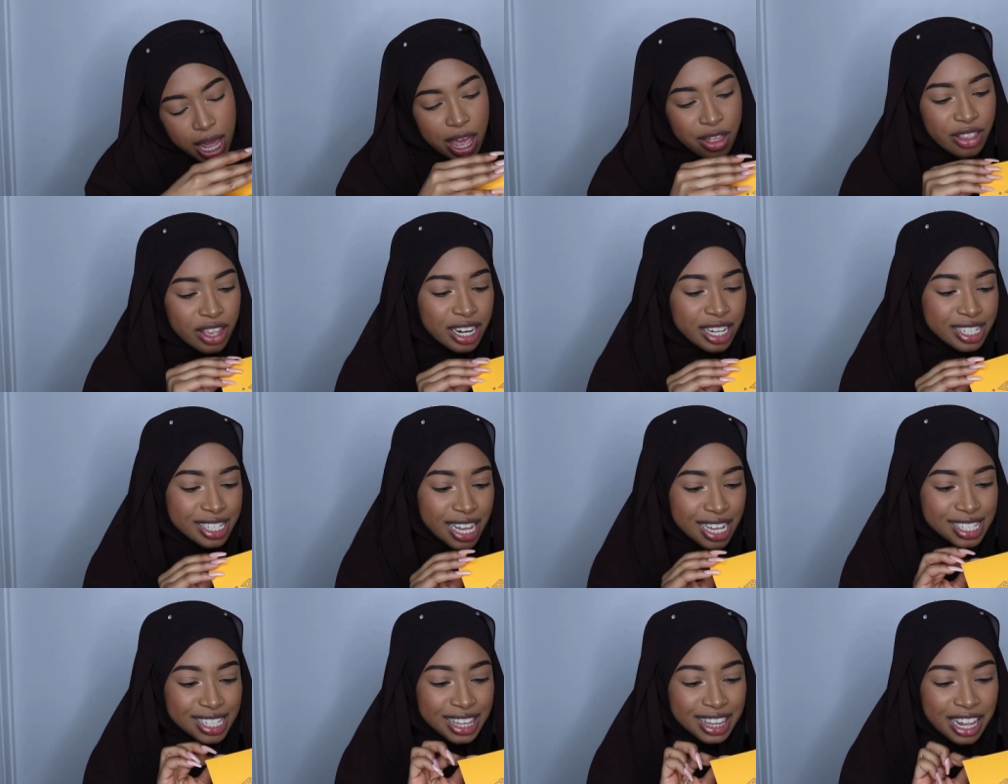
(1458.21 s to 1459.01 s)
And then it
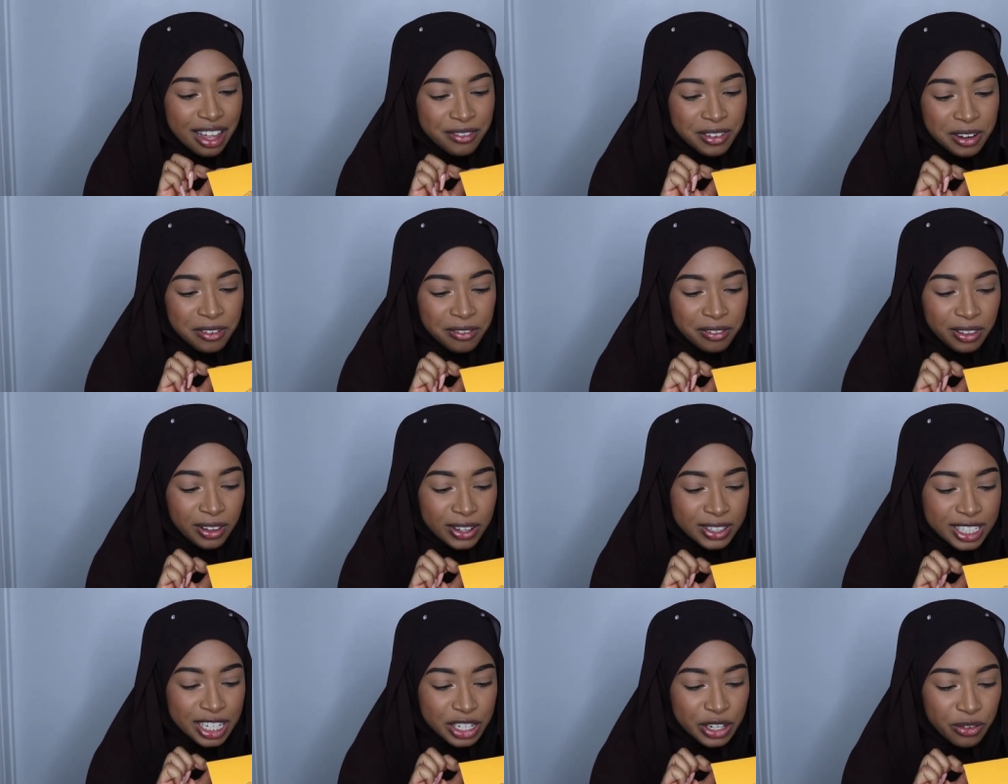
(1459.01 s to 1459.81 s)
says love it,
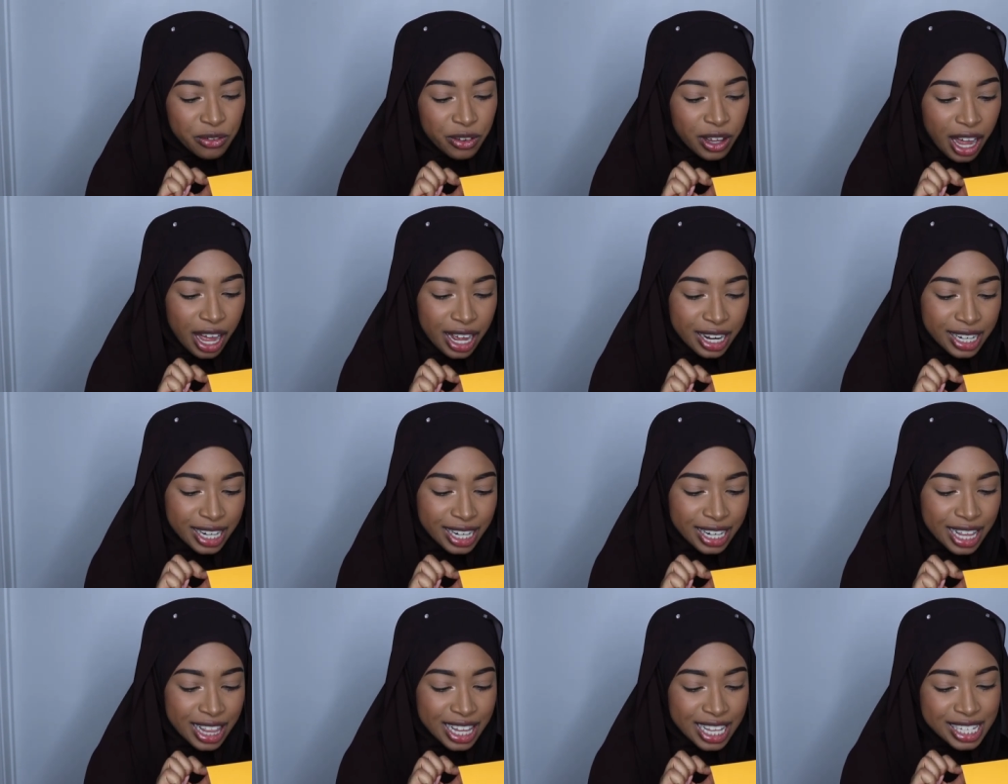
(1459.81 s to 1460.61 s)
flaunt it, you've got
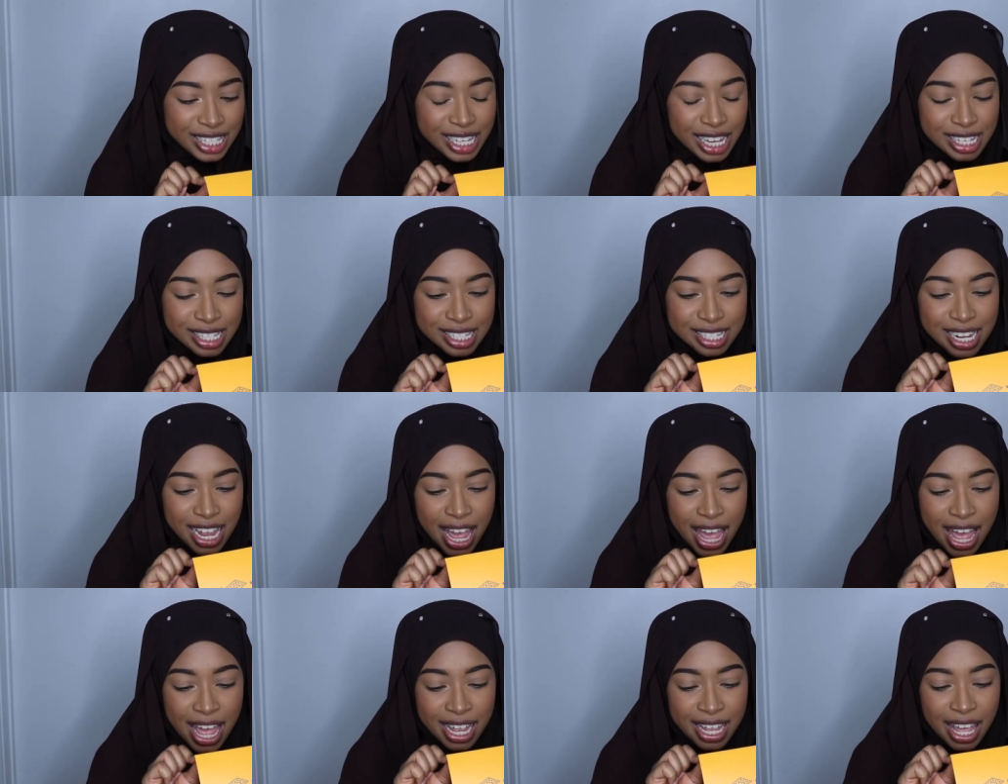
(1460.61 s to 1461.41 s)
it. And then it says
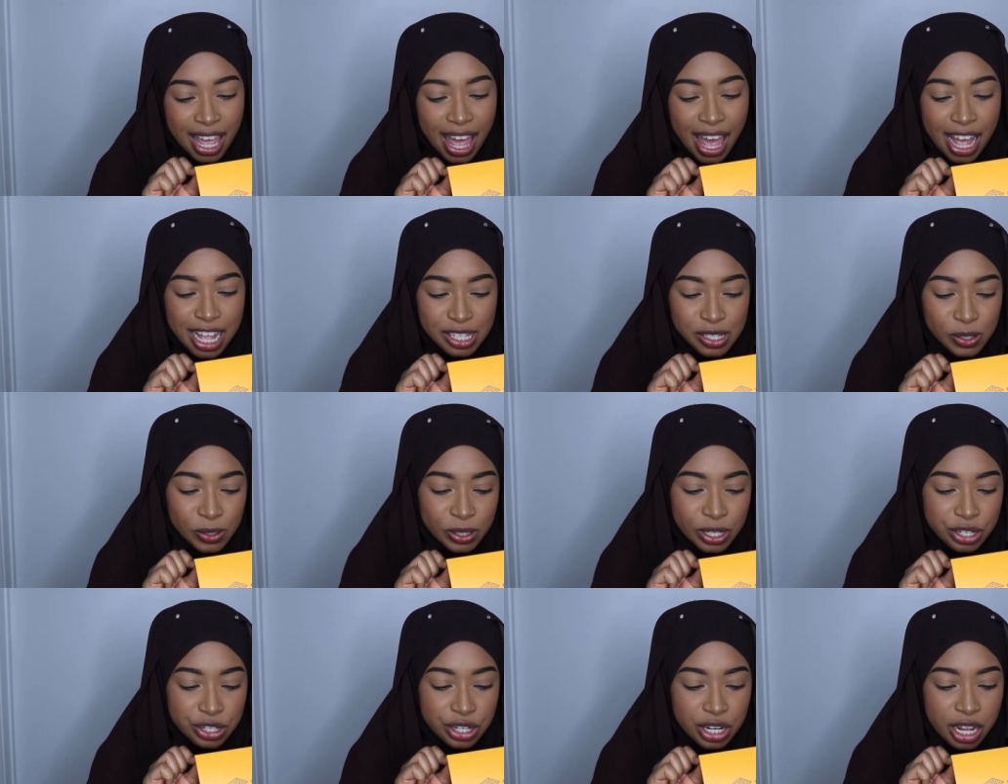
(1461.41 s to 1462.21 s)
tag at
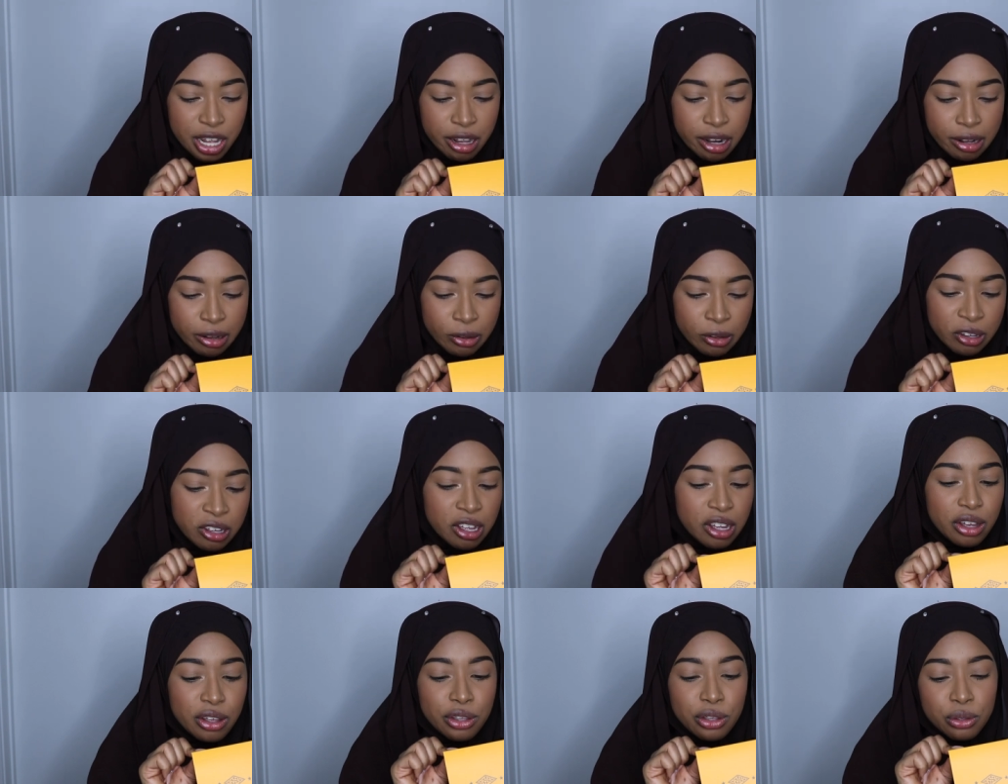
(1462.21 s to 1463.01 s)
Sol de Janeiro,
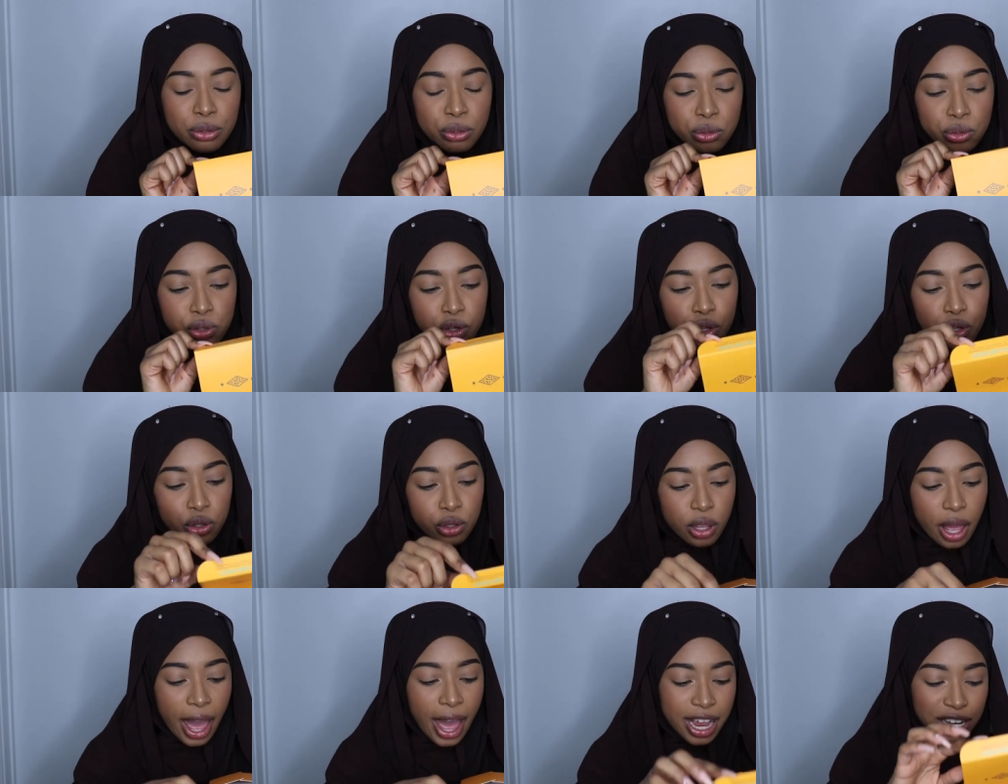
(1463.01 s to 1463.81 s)
use
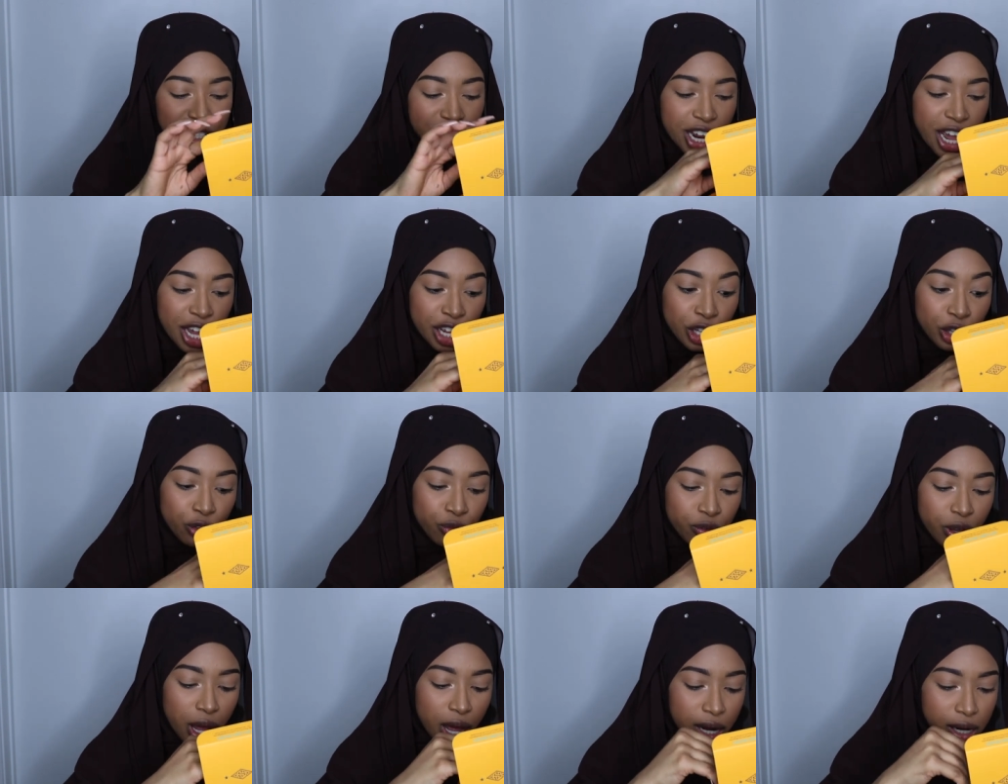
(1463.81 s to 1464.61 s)
hashtag
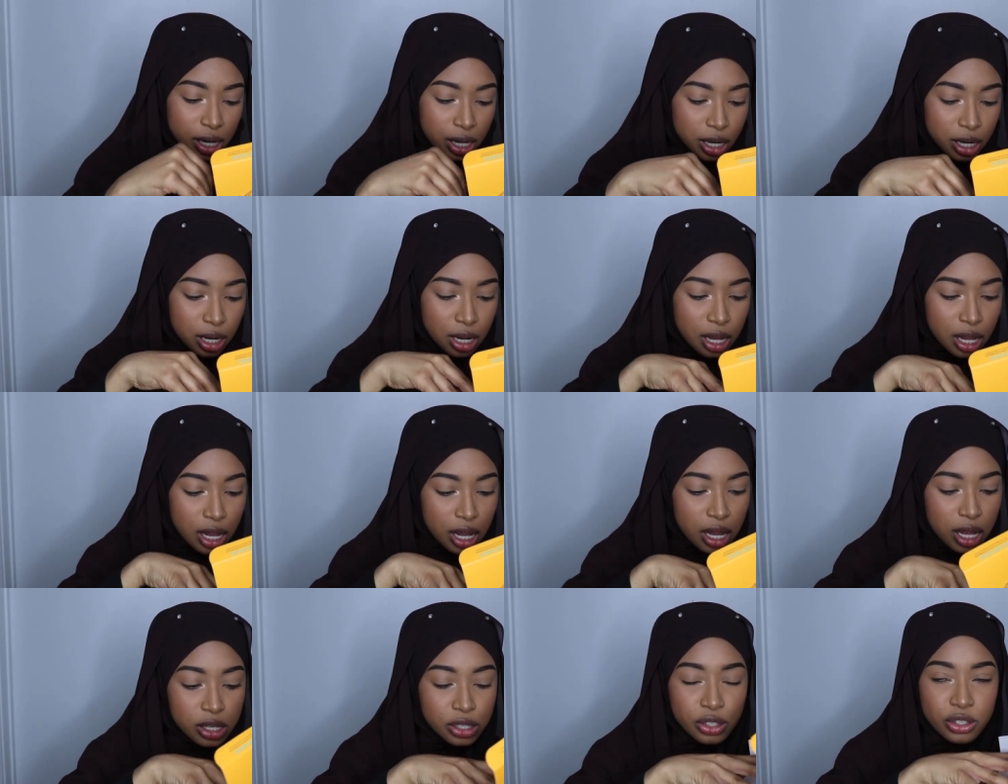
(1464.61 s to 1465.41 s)
you've got it.
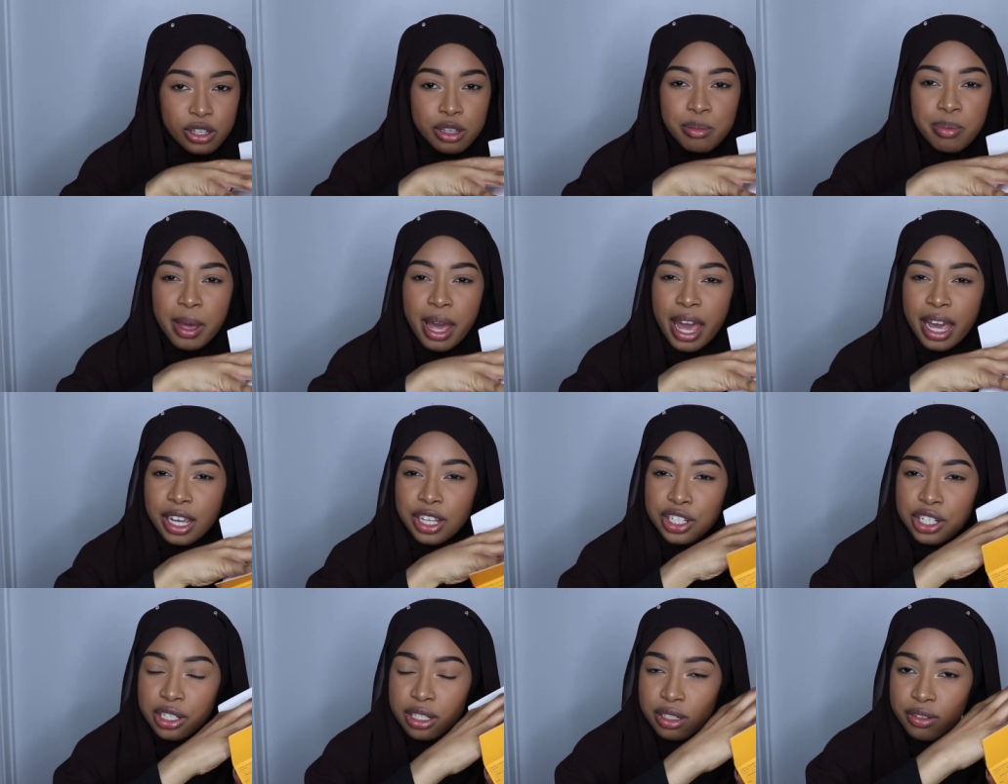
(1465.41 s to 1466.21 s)
So the
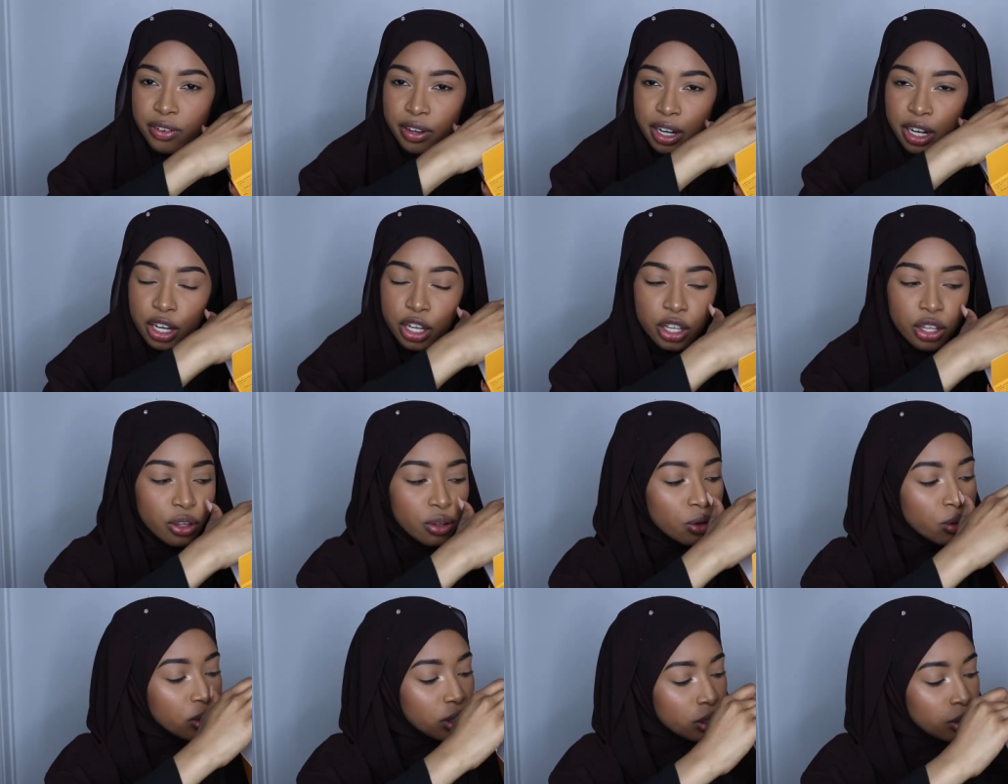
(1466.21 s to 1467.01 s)
packaging is very
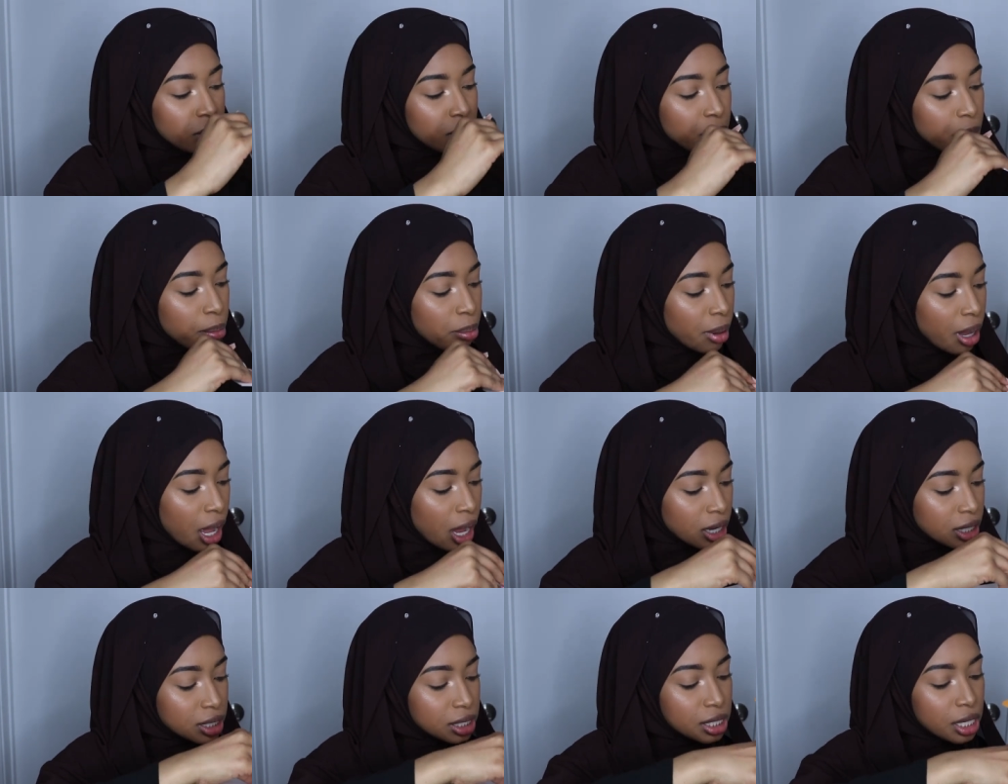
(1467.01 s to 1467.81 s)
cute, little
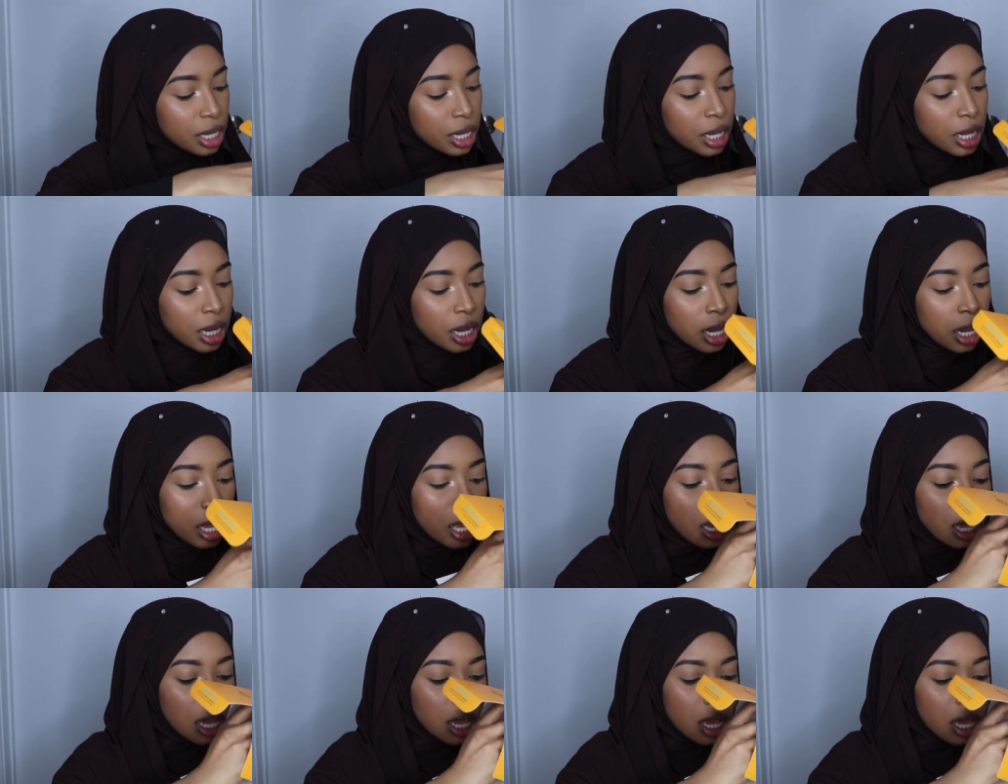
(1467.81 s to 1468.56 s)
unboxing.